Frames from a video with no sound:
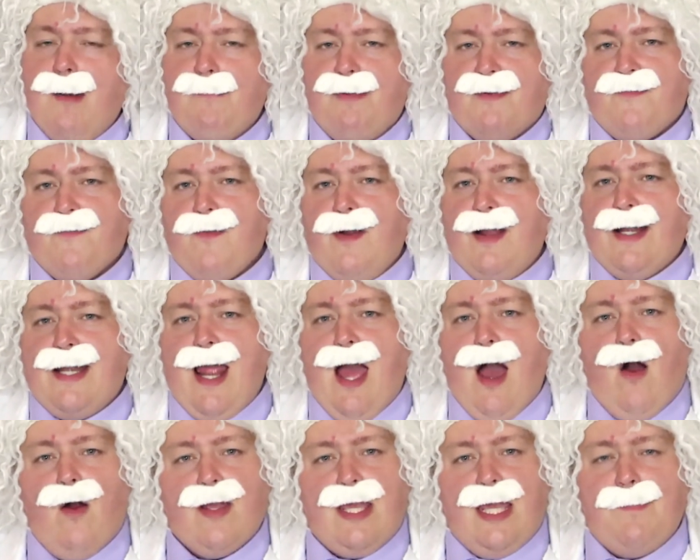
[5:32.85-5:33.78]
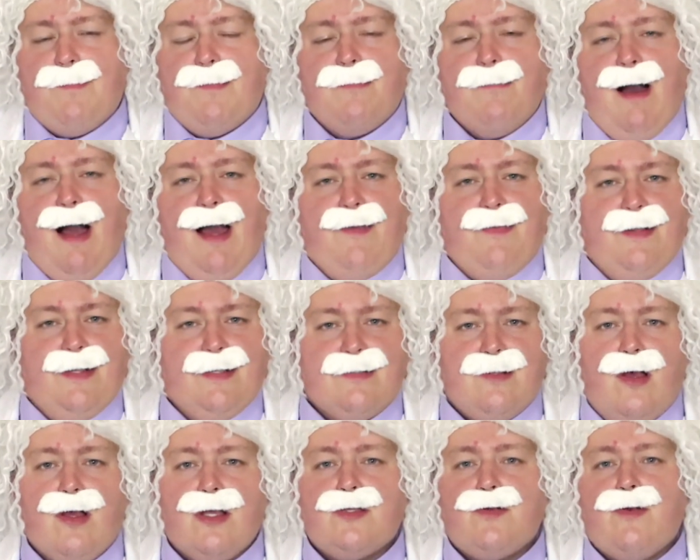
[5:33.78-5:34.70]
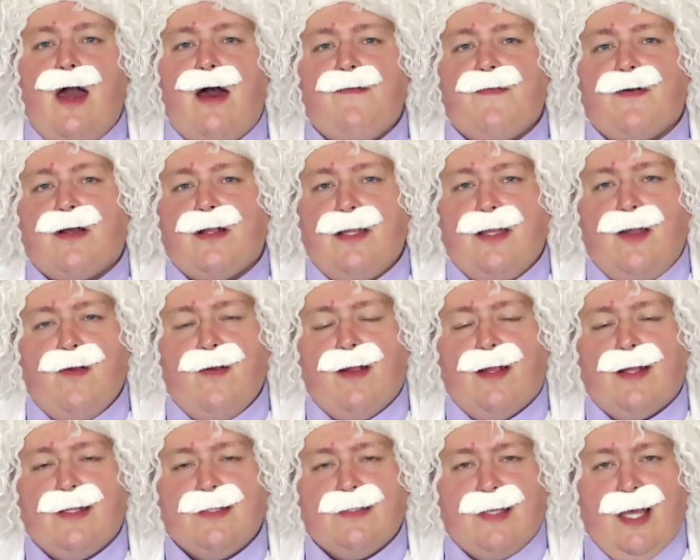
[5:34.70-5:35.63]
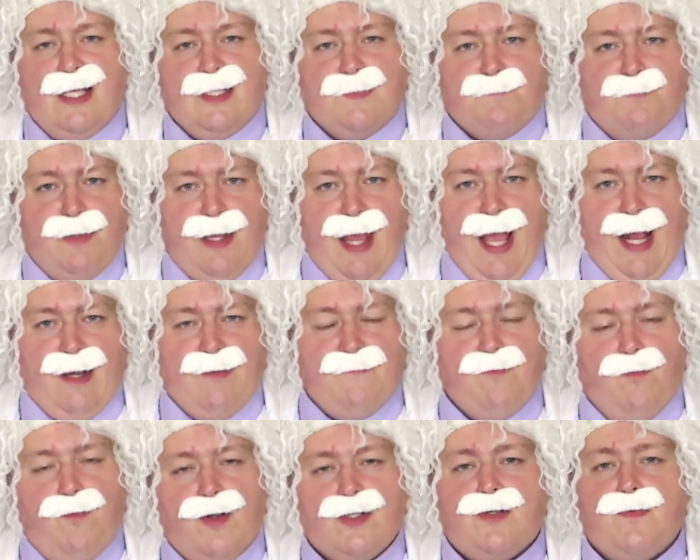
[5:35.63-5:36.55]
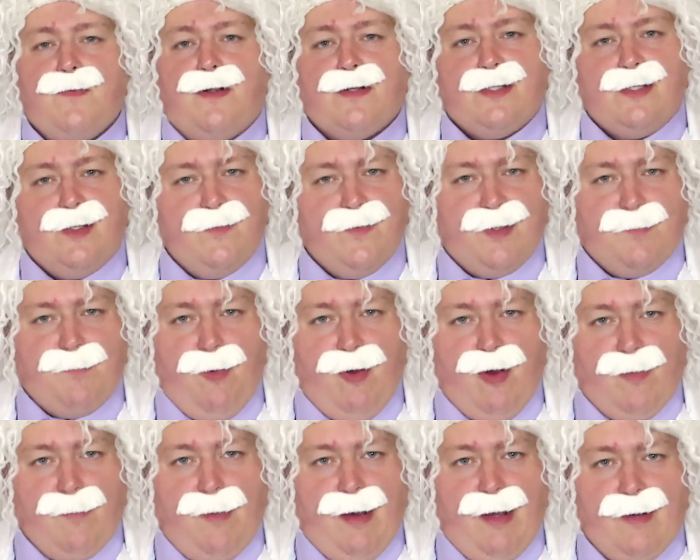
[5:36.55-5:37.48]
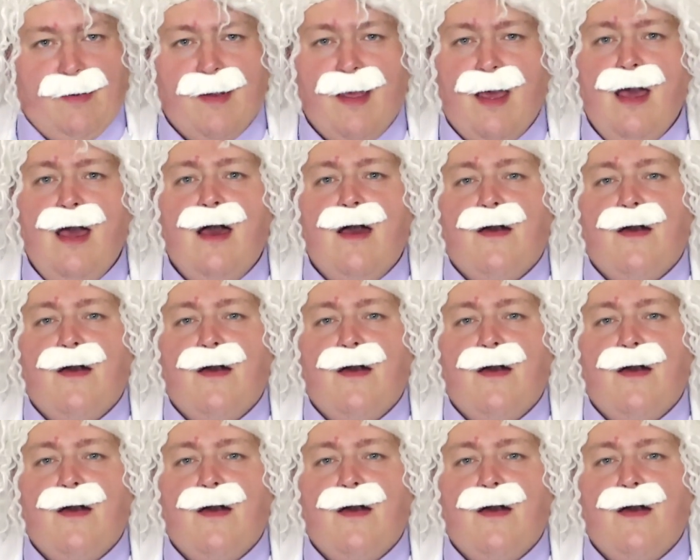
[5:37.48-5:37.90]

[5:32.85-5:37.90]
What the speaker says: but for right now, keep in mind that as long as you have a clear and concise plan for what you want to do with a Pokemon,